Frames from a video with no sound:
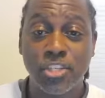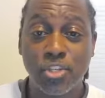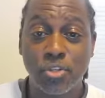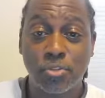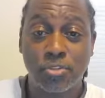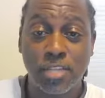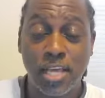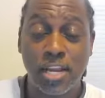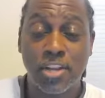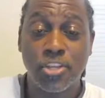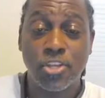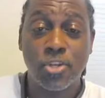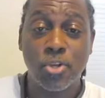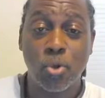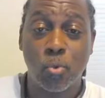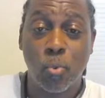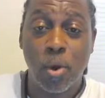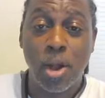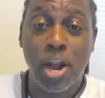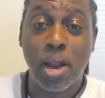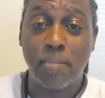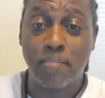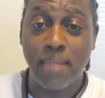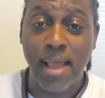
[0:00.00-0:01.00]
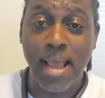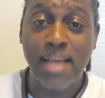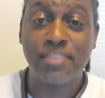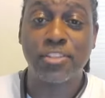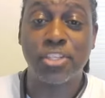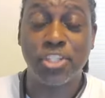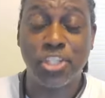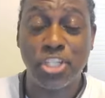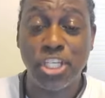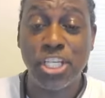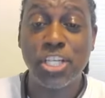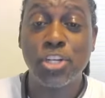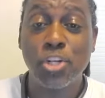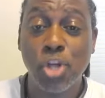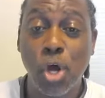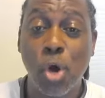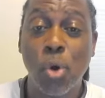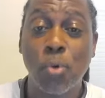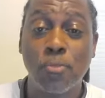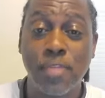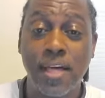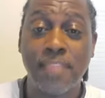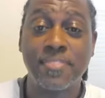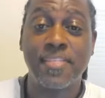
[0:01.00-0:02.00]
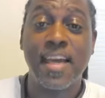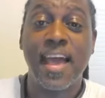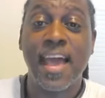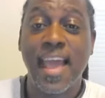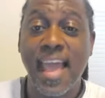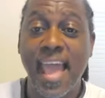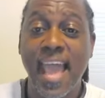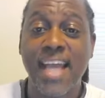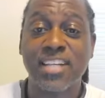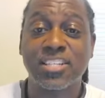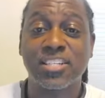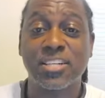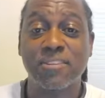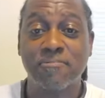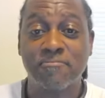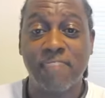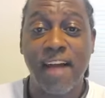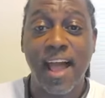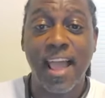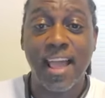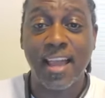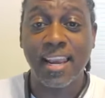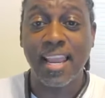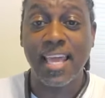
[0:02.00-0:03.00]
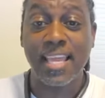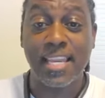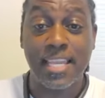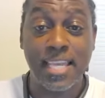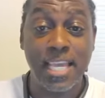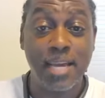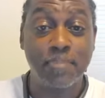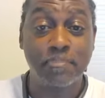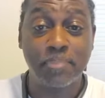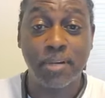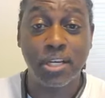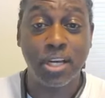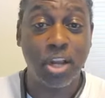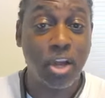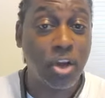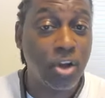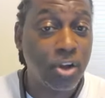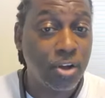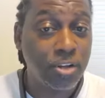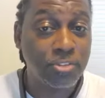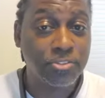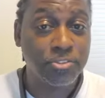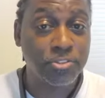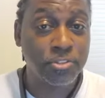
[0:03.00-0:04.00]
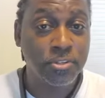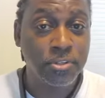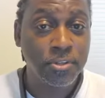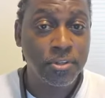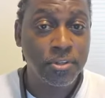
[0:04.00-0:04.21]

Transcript: you, telling you to wear a mask, did you know that that actually violate HIPAA laws?